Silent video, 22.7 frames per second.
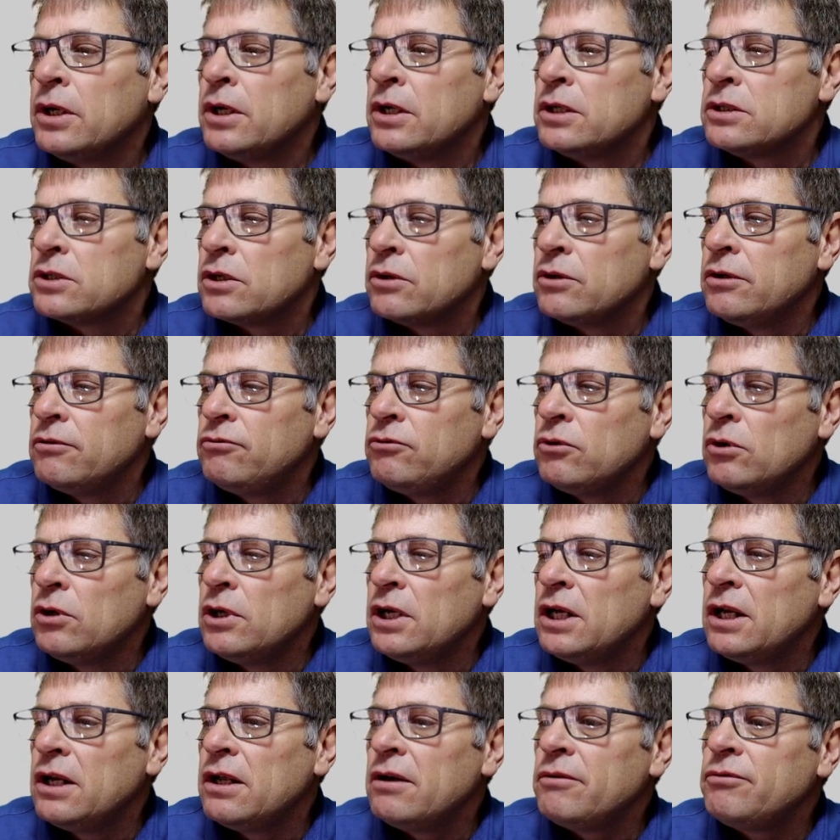So if you
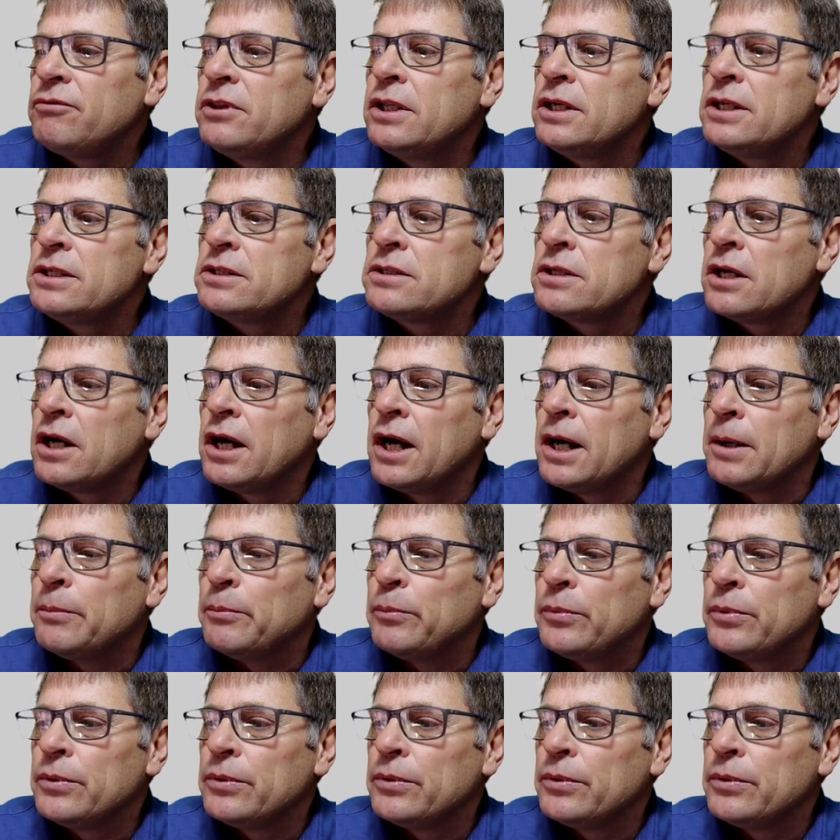lift this up,